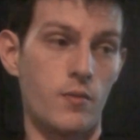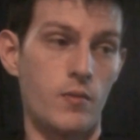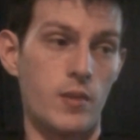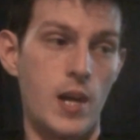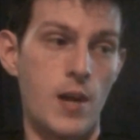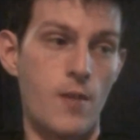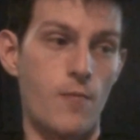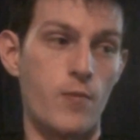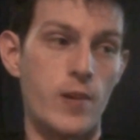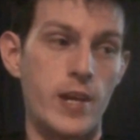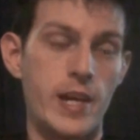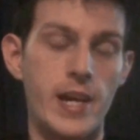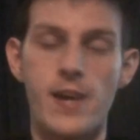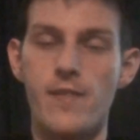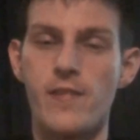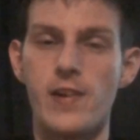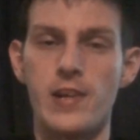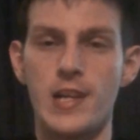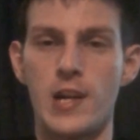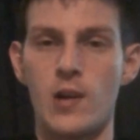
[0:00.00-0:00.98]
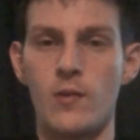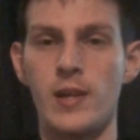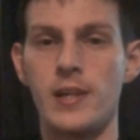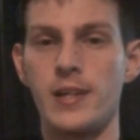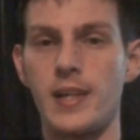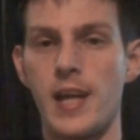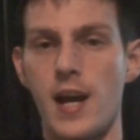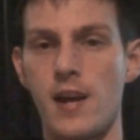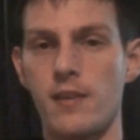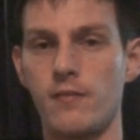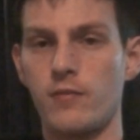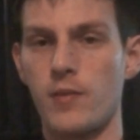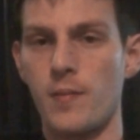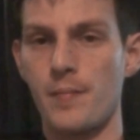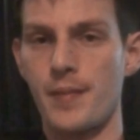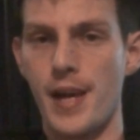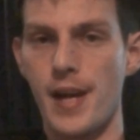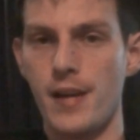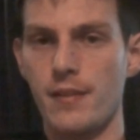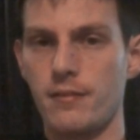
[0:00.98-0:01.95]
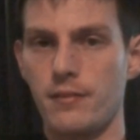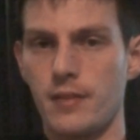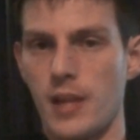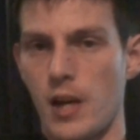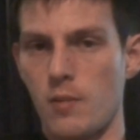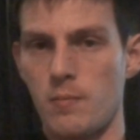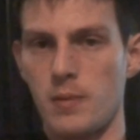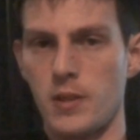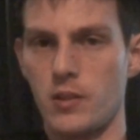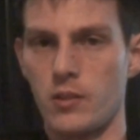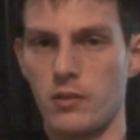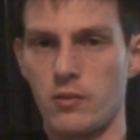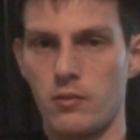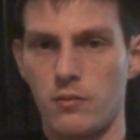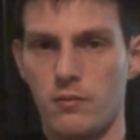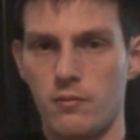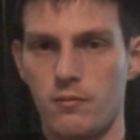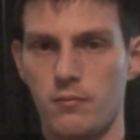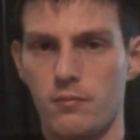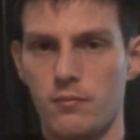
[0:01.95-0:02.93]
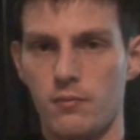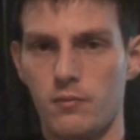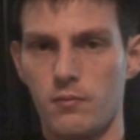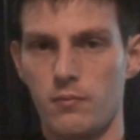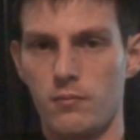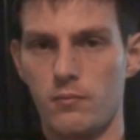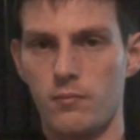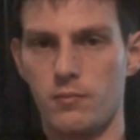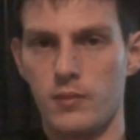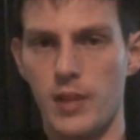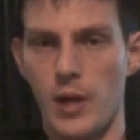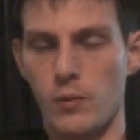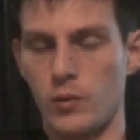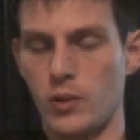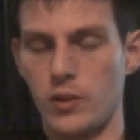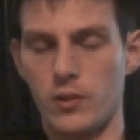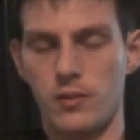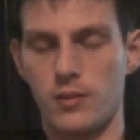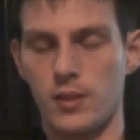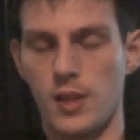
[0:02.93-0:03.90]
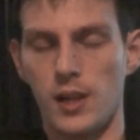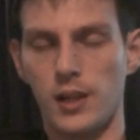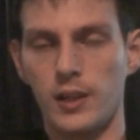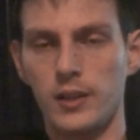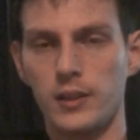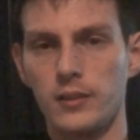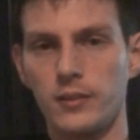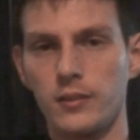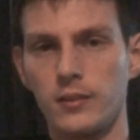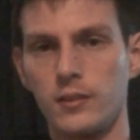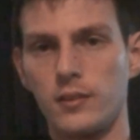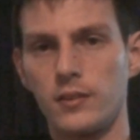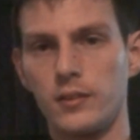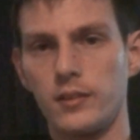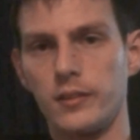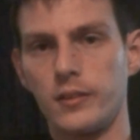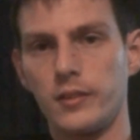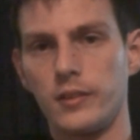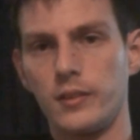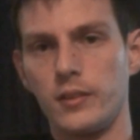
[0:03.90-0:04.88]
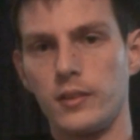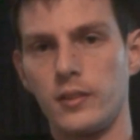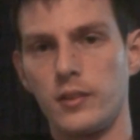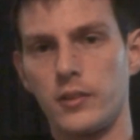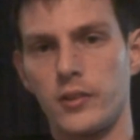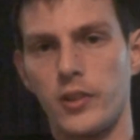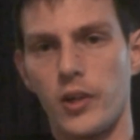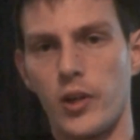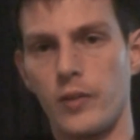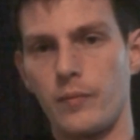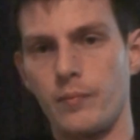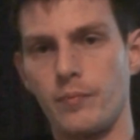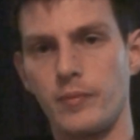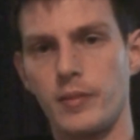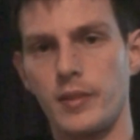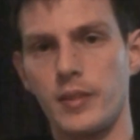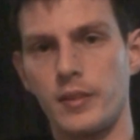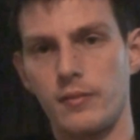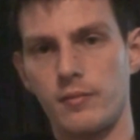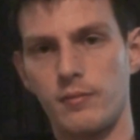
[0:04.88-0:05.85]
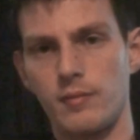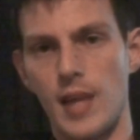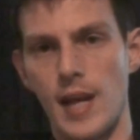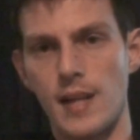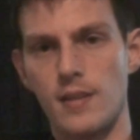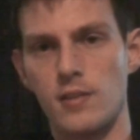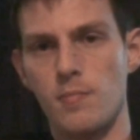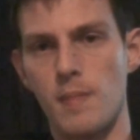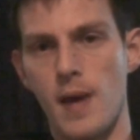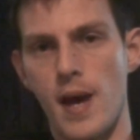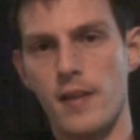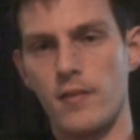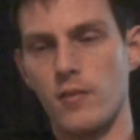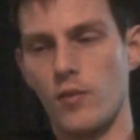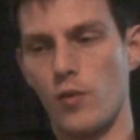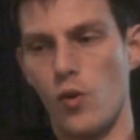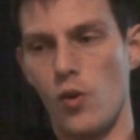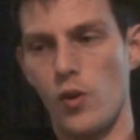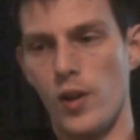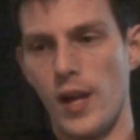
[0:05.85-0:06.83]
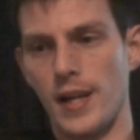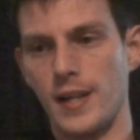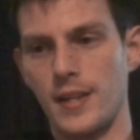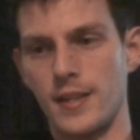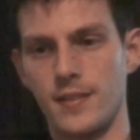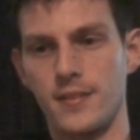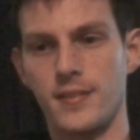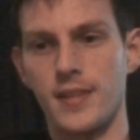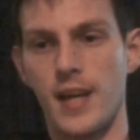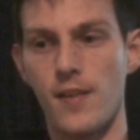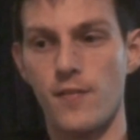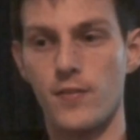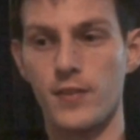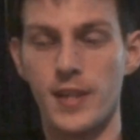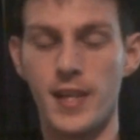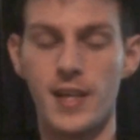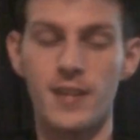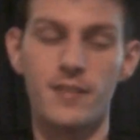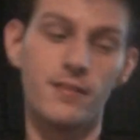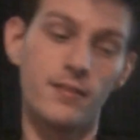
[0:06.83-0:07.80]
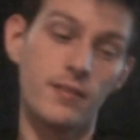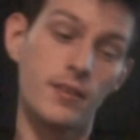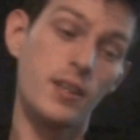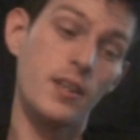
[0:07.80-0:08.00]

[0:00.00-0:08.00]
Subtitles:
if our channel went down from that, that would just suck. So that's about all I can say for that.